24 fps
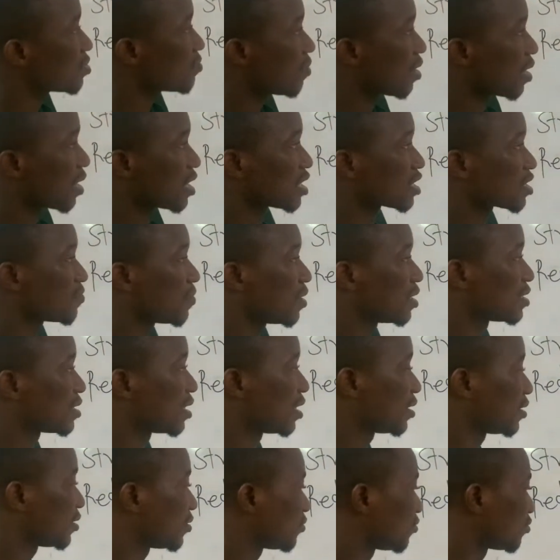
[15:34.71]
balance
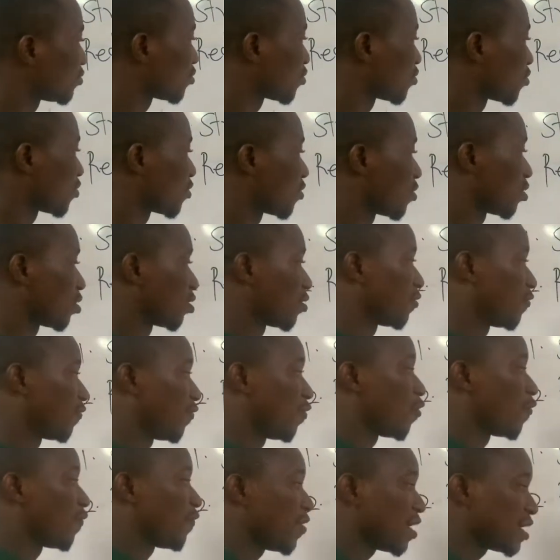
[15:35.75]
method,
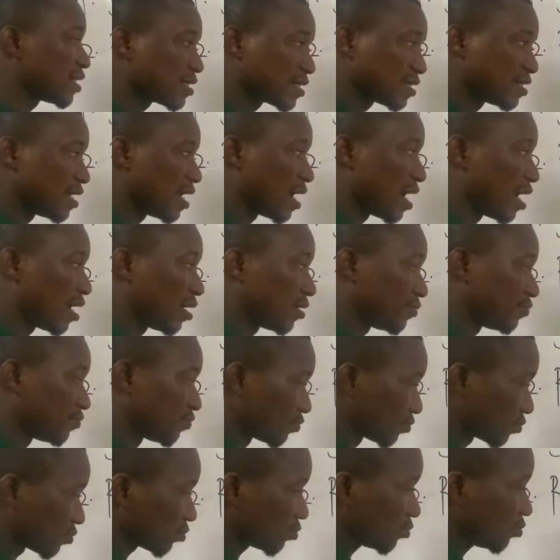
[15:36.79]
for first year,
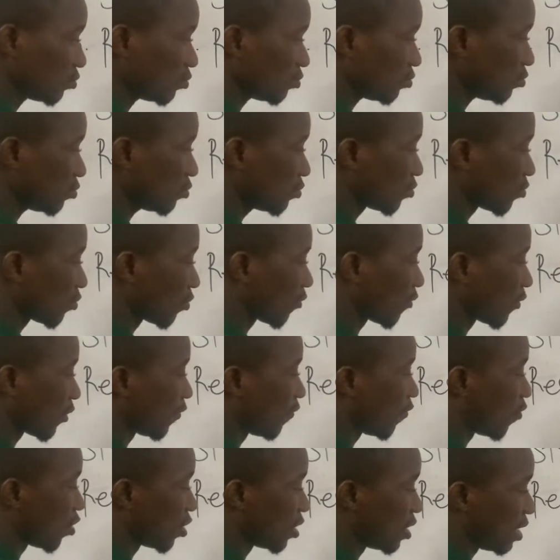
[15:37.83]

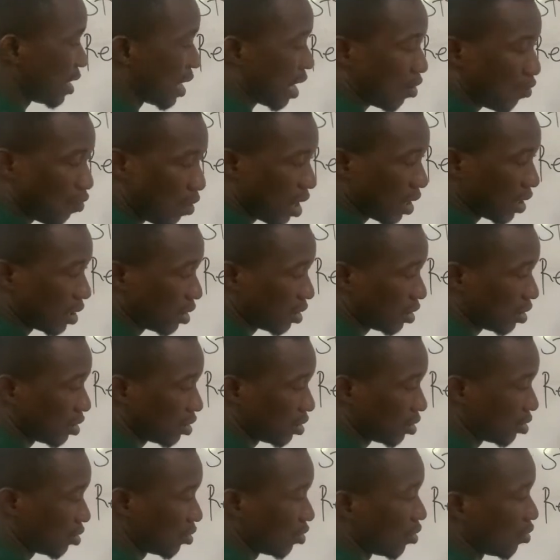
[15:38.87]
for year one,
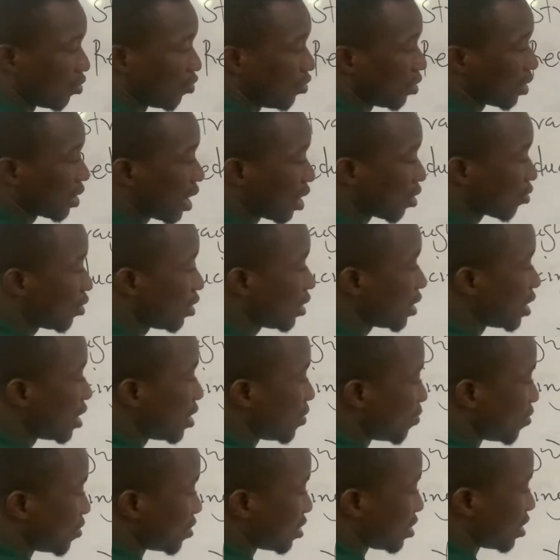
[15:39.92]
we calculate the
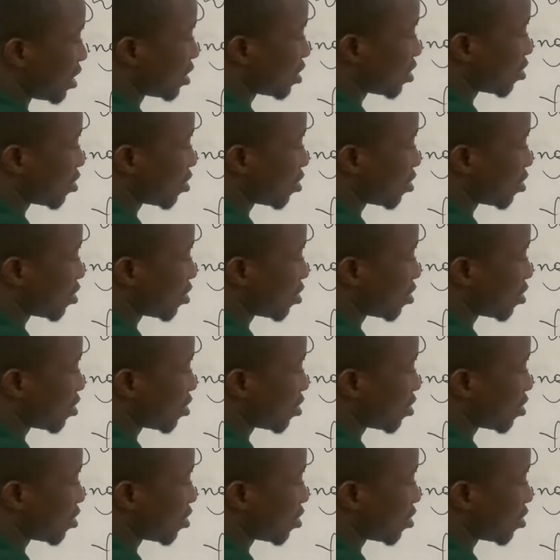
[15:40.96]
depreciation